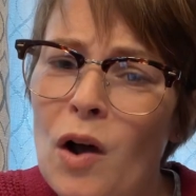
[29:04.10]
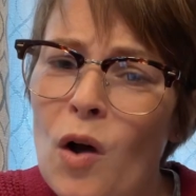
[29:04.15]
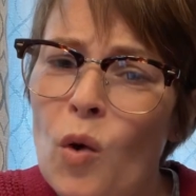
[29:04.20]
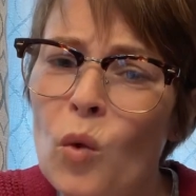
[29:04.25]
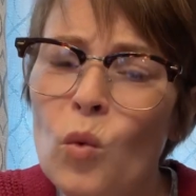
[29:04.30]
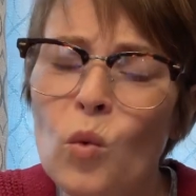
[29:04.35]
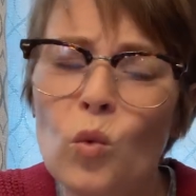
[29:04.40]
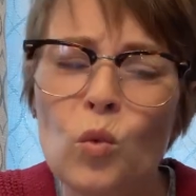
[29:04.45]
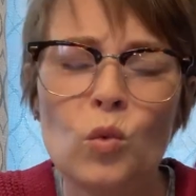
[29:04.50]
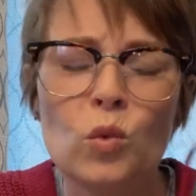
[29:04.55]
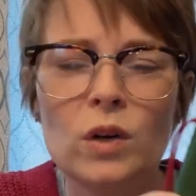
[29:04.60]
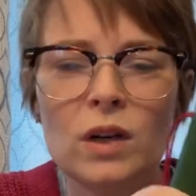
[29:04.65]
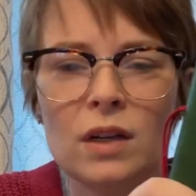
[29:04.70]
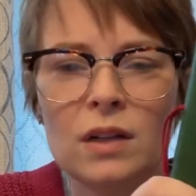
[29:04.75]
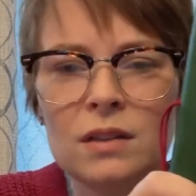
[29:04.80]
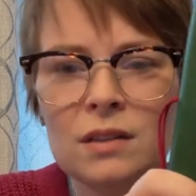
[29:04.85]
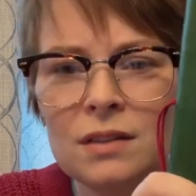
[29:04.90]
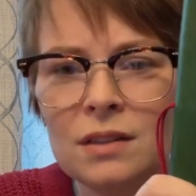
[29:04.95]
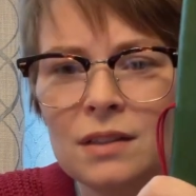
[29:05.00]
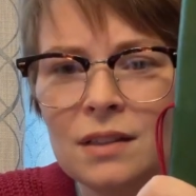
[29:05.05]
own.
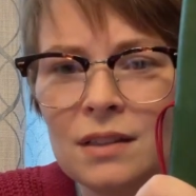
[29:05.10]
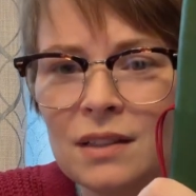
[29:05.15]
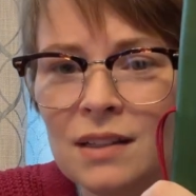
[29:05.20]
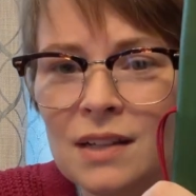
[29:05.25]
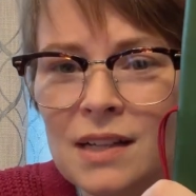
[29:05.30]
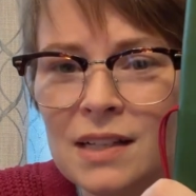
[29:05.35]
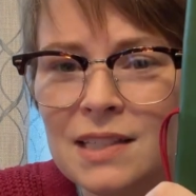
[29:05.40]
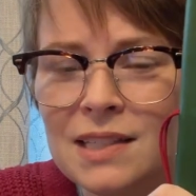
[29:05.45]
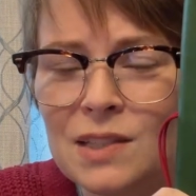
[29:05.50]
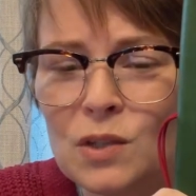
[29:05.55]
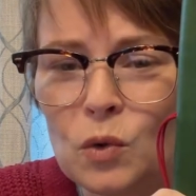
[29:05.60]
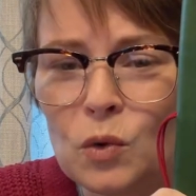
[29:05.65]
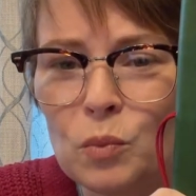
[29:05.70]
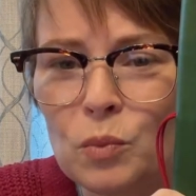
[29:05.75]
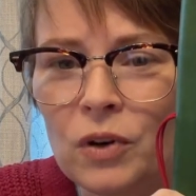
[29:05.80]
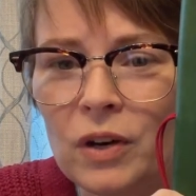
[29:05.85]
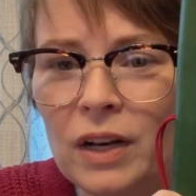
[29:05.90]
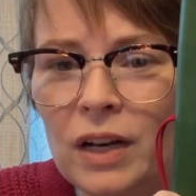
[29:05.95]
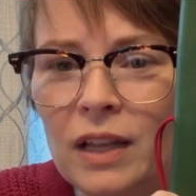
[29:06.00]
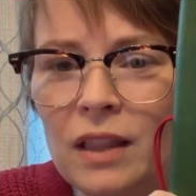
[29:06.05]
It's so
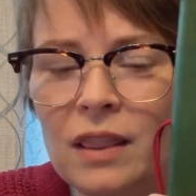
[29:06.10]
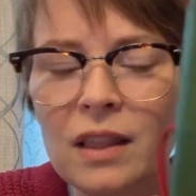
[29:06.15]
pretty.